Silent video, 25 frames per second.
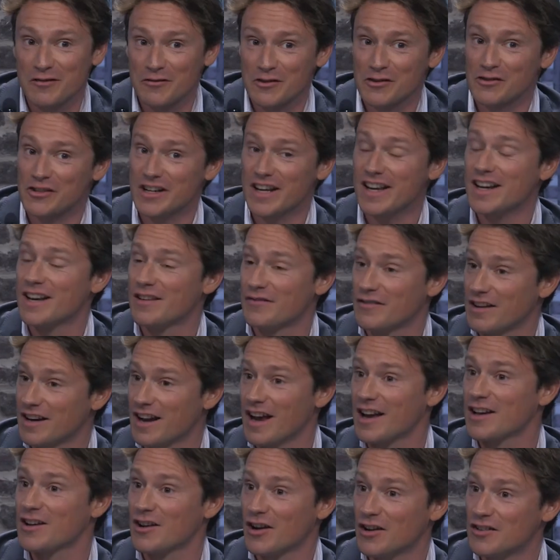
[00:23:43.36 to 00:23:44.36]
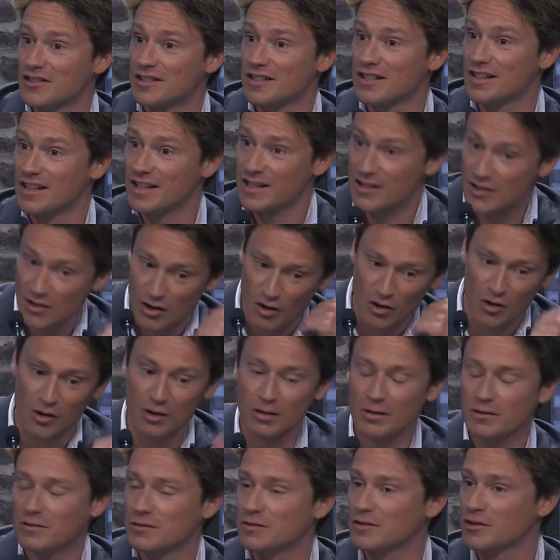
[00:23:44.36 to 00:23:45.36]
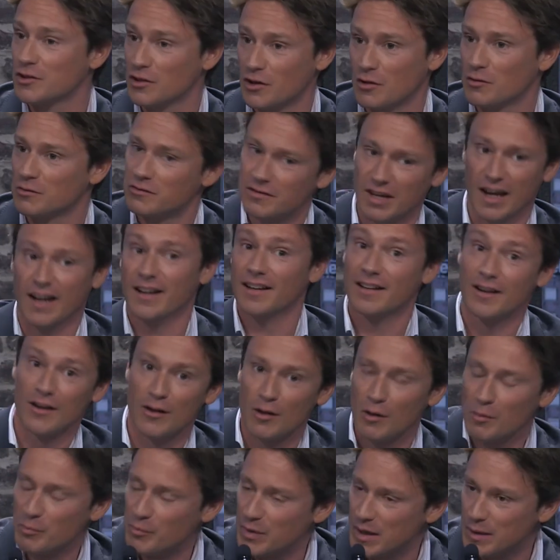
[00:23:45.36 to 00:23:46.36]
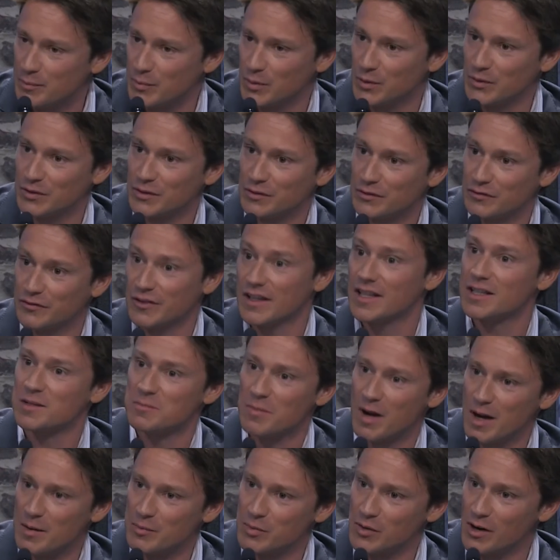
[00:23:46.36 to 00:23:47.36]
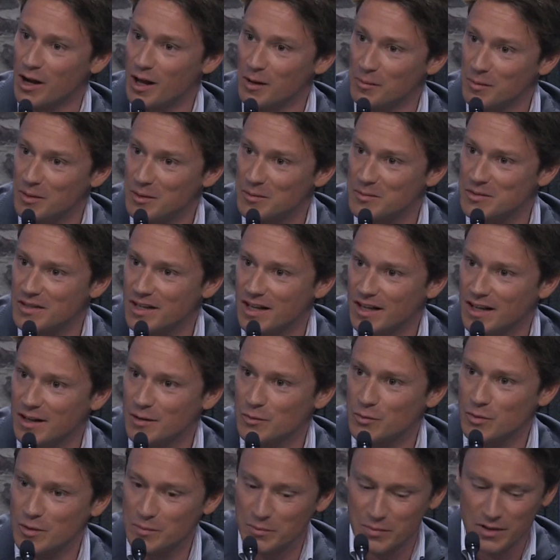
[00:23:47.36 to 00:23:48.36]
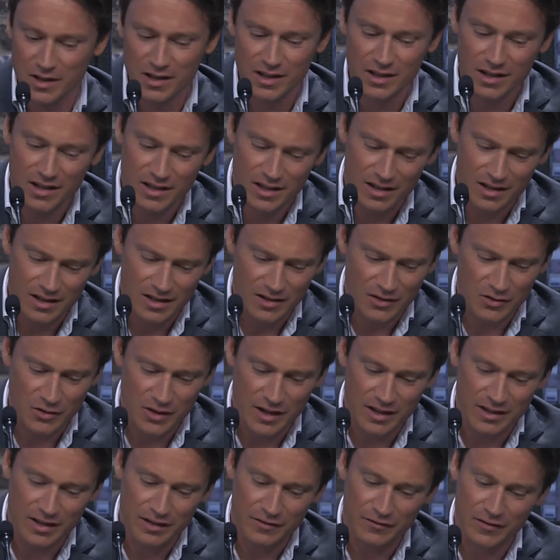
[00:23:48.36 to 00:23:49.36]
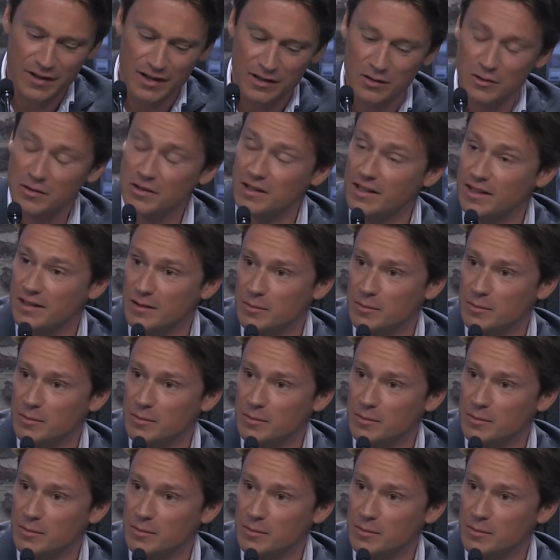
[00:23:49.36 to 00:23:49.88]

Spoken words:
a creative, and I constantly call technical people to fix my problems, and it would be great if I don't need to